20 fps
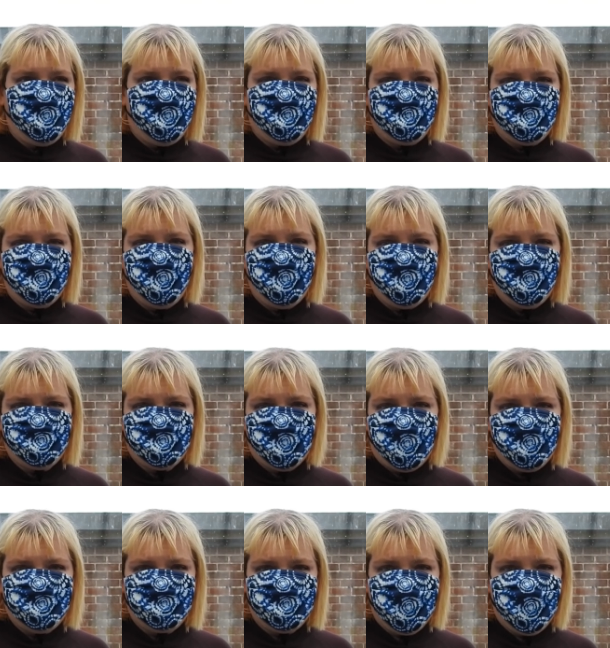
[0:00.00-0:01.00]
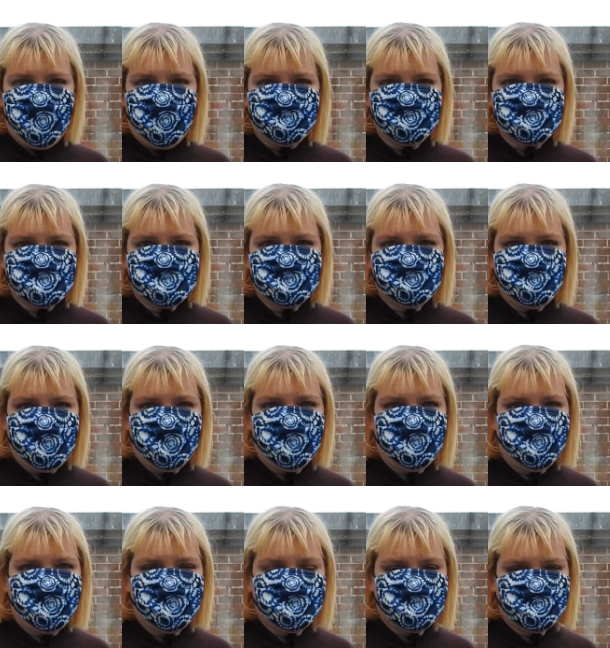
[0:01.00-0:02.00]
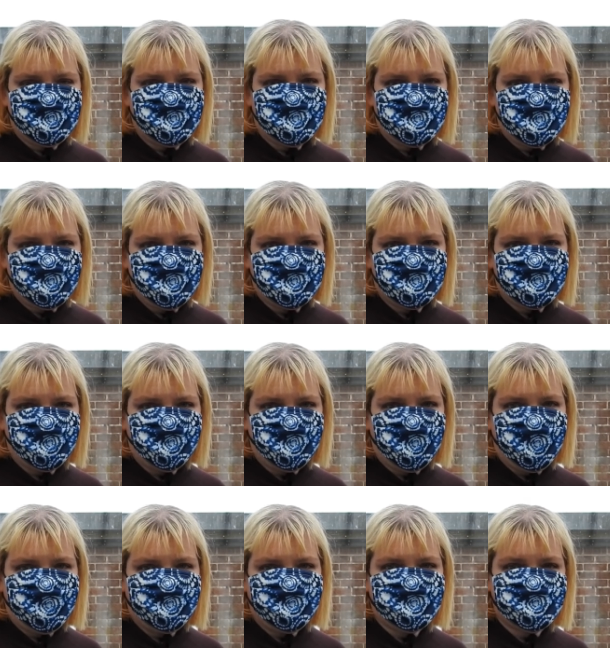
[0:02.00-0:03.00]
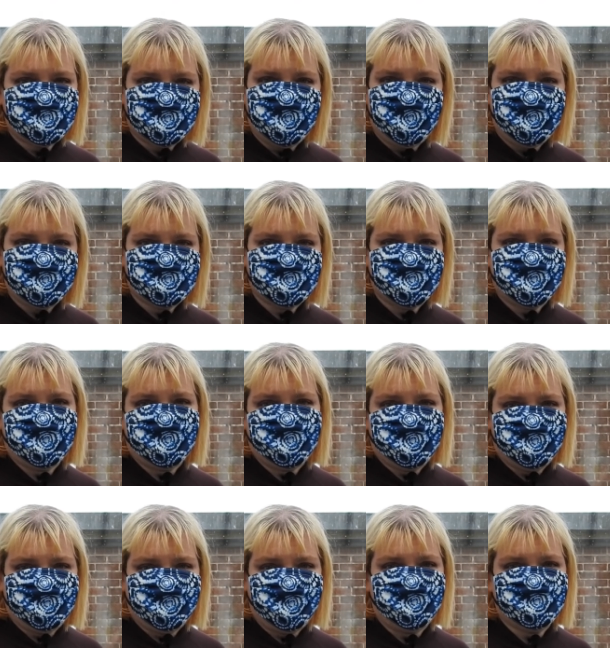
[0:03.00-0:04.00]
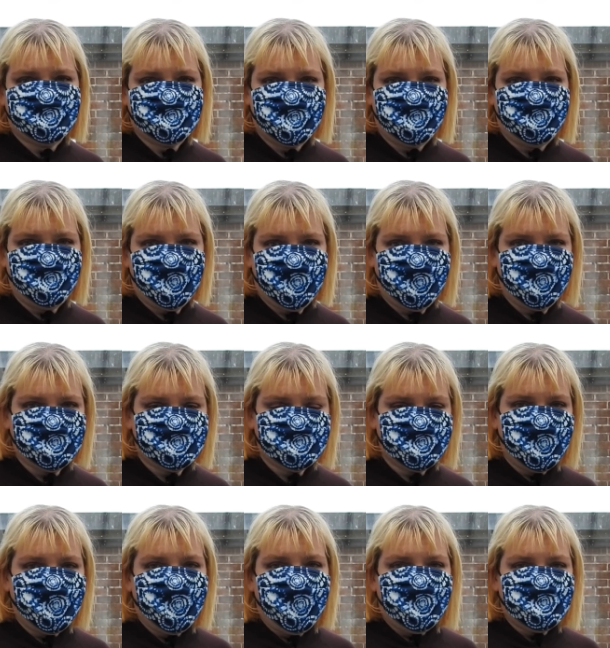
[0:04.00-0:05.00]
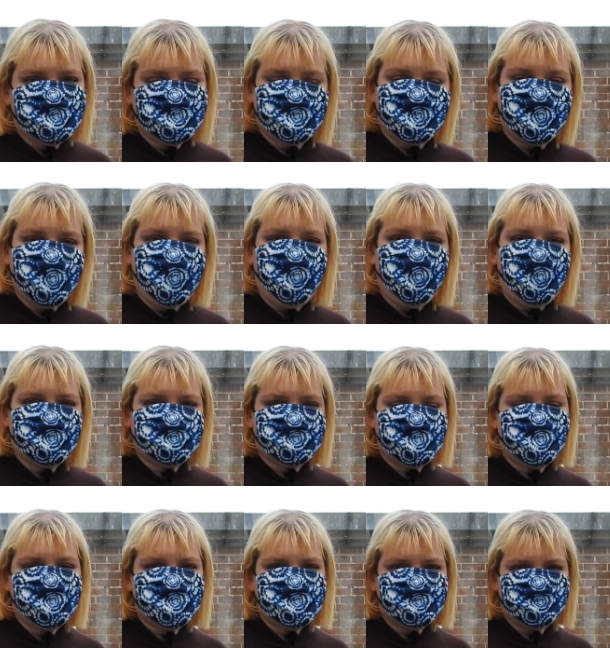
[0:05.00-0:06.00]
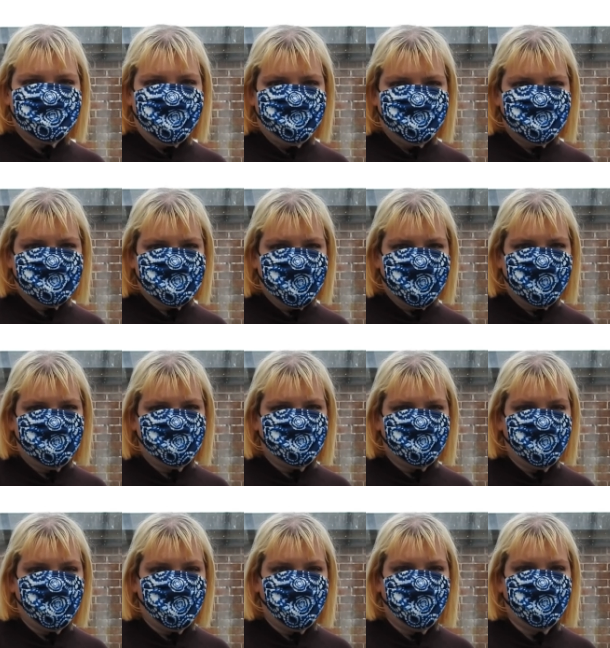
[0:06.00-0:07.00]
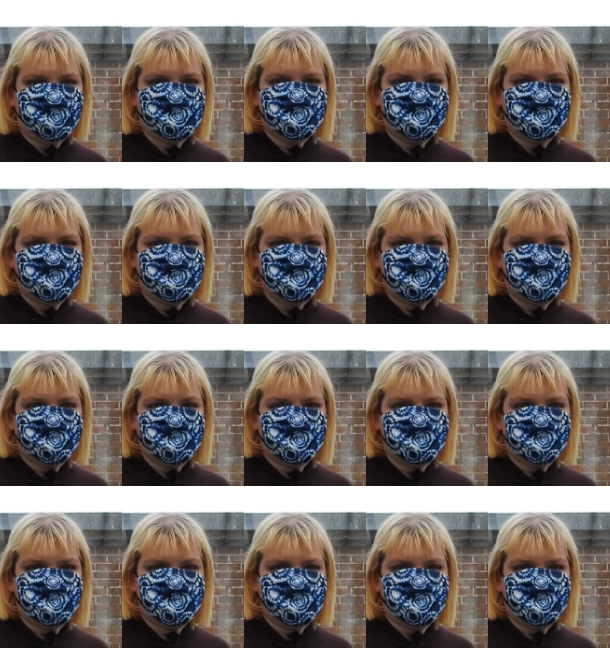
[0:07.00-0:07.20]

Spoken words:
£4 or £5 spent on a chinchilla toy that's lasting 30 minutes. So now I tend to gravitate more